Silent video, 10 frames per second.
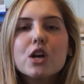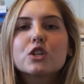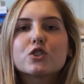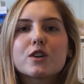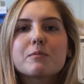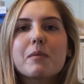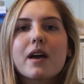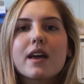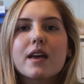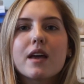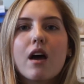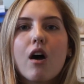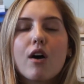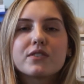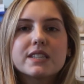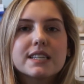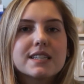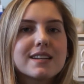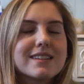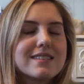During my off
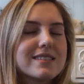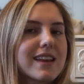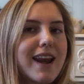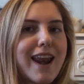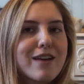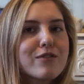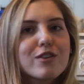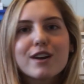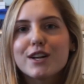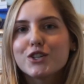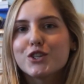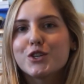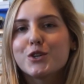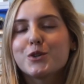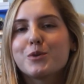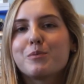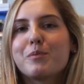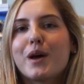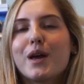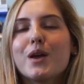season, it's like never an issue,
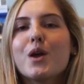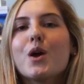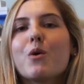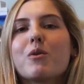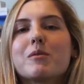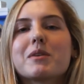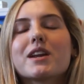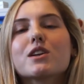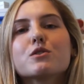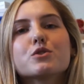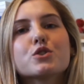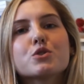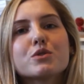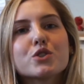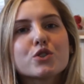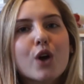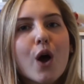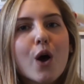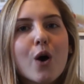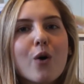but when I'm getting closer to a
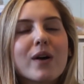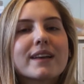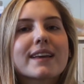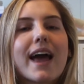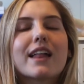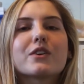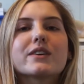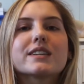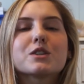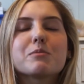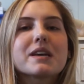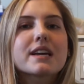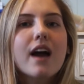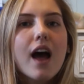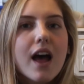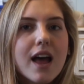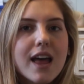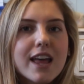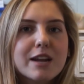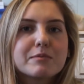show and calories are being
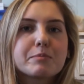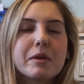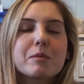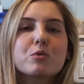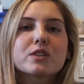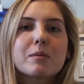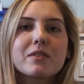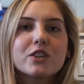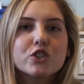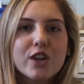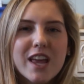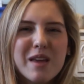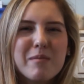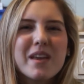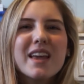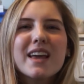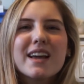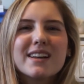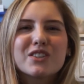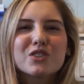cut and I'm spending more time in the gym,
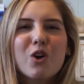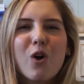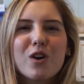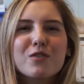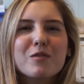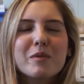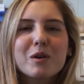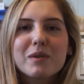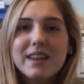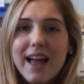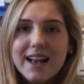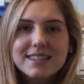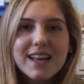it's just harder for me to relax